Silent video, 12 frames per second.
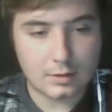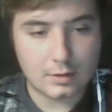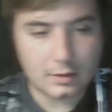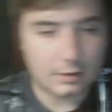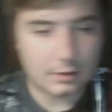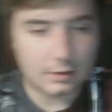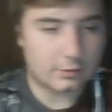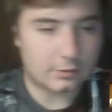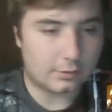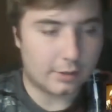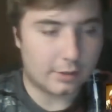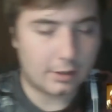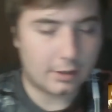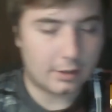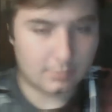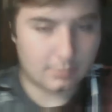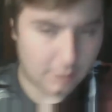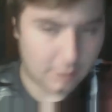he's
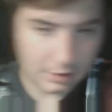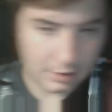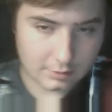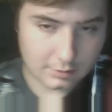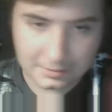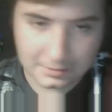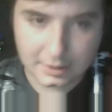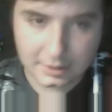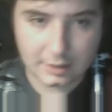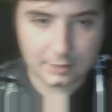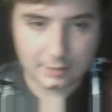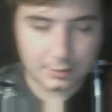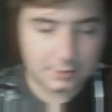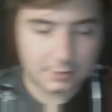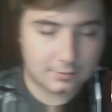slated to be our top guy, but